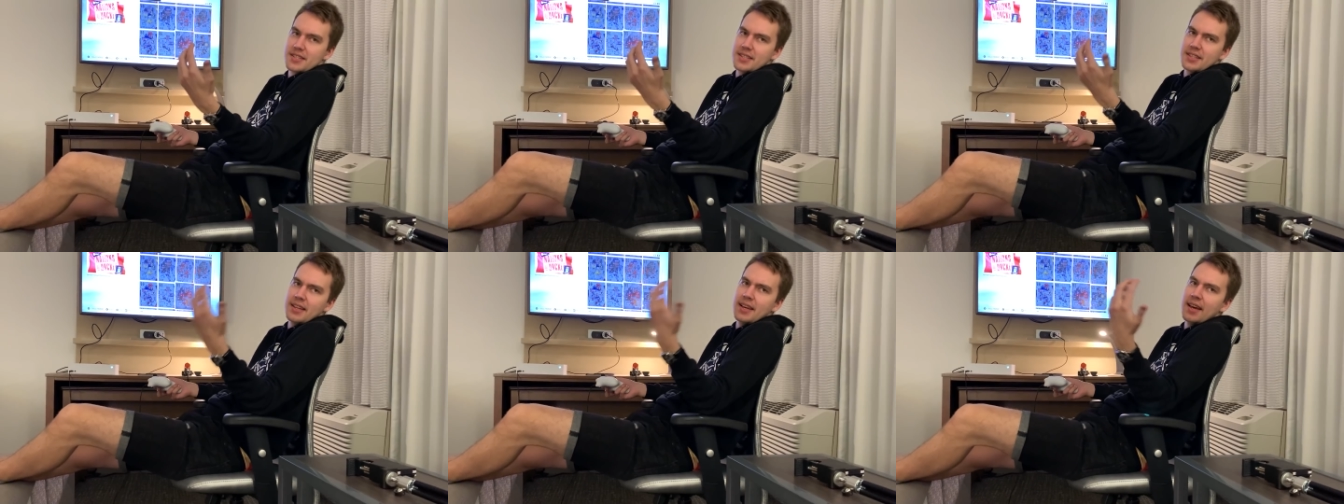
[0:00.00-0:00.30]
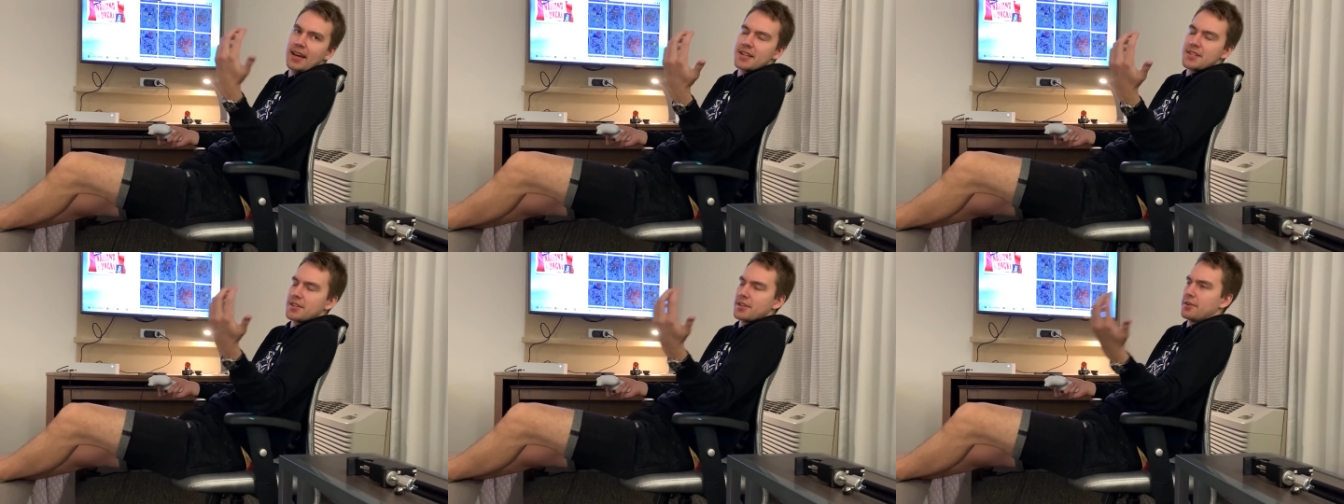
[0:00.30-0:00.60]
Yeah, yeah,
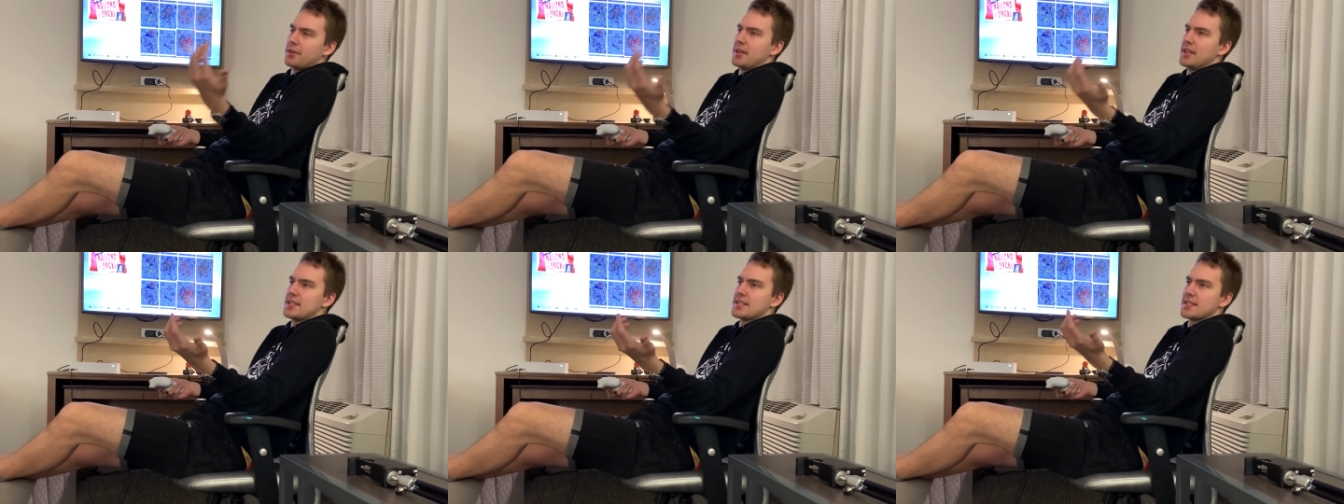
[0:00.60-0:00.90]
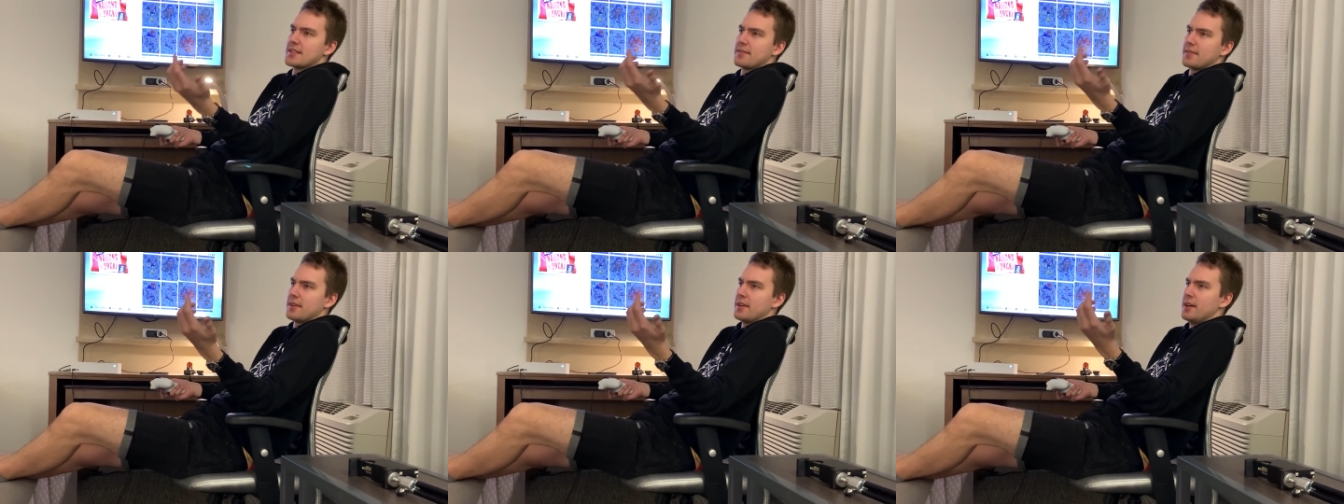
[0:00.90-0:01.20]
yeah, So
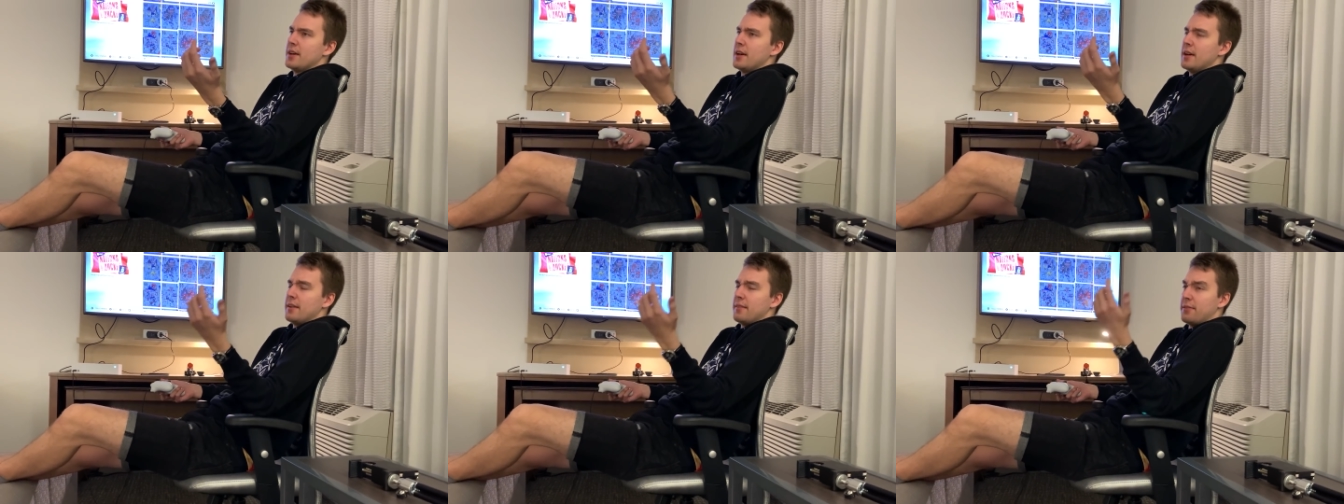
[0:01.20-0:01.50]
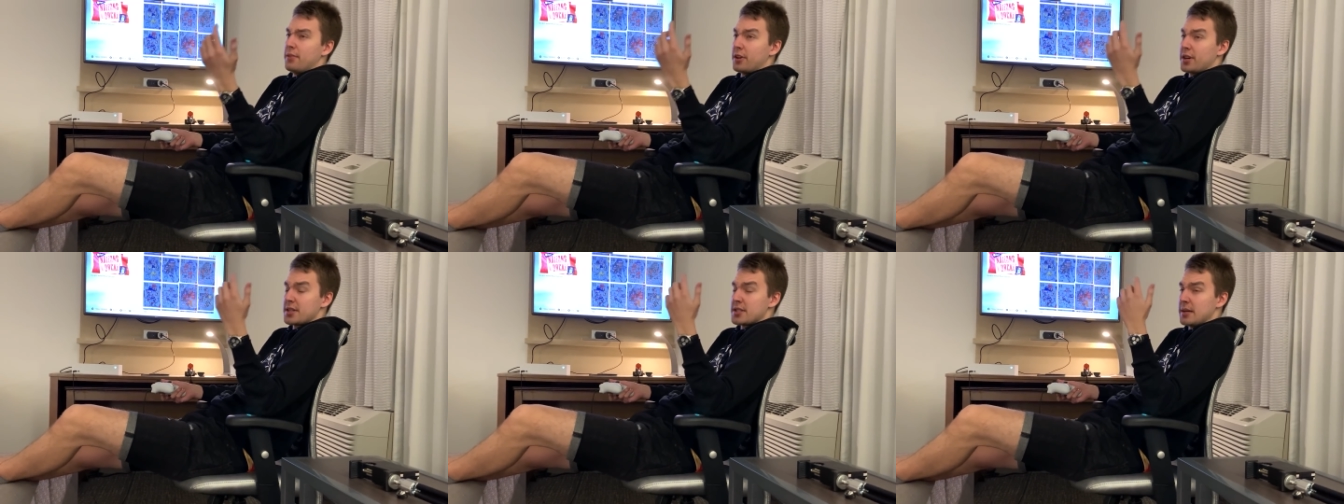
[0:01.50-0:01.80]
he's,
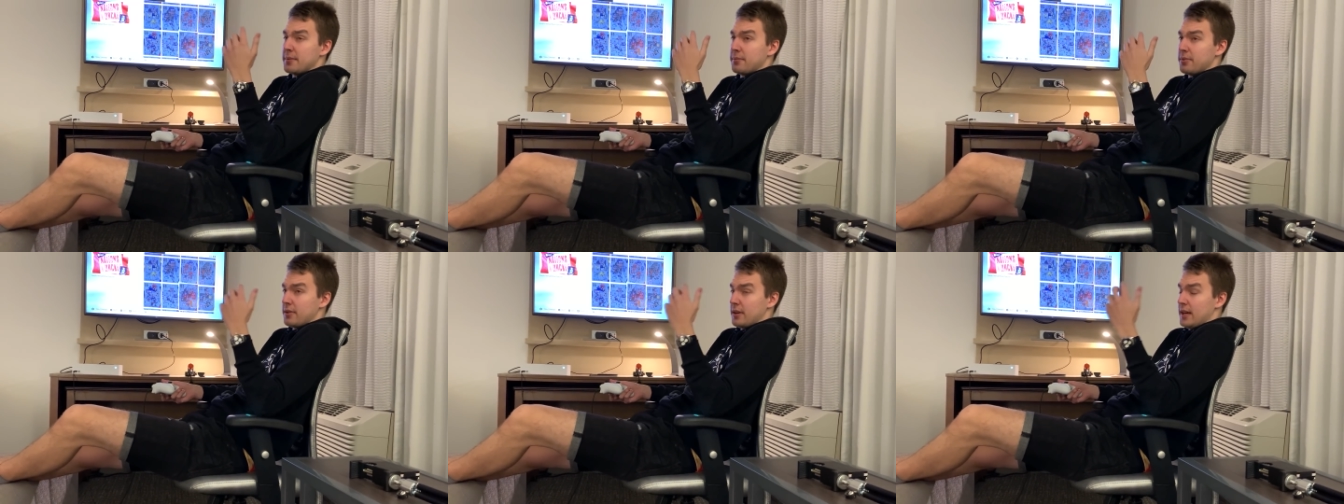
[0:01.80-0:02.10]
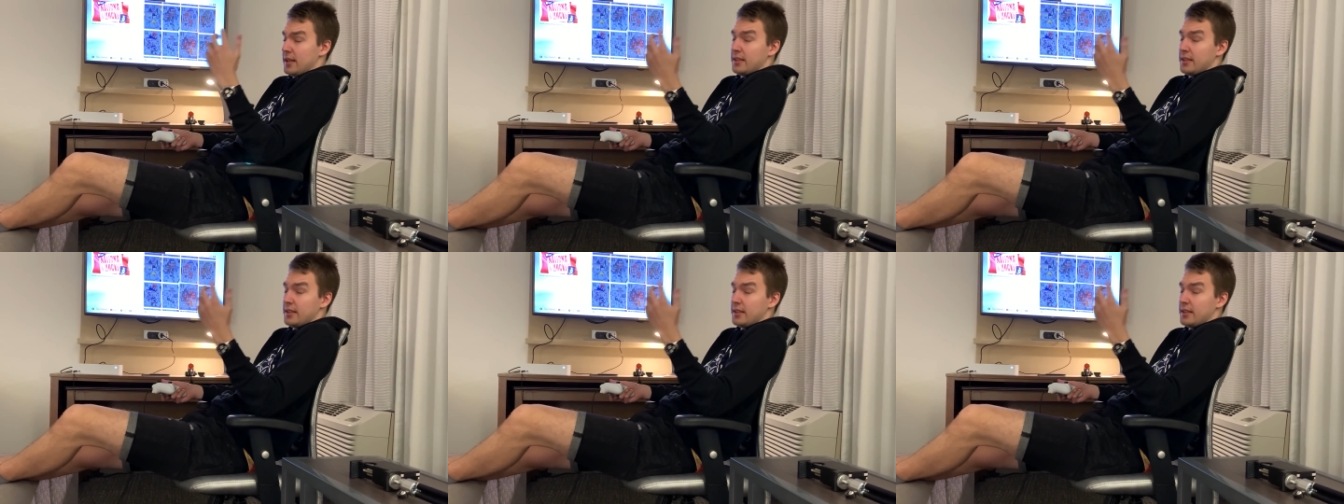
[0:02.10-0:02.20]
for example,